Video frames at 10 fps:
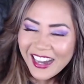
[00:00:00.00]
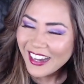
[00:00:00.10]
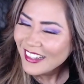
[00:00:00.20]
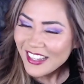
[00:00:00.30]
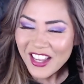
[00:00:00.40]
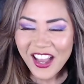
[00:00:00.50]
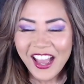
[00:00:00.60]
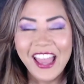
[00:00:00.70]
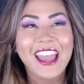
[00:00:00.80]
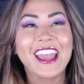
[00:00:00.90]
It
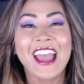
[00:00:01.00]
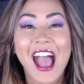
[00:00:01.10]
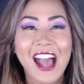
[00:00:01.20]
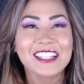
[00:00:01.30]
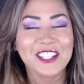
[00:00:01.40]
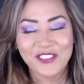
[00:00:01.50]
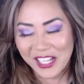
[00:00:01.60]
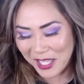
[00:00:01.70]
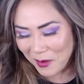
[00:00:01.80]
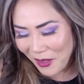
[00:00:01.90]
had to
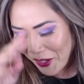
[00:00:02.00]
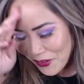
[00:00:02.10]
fucking be.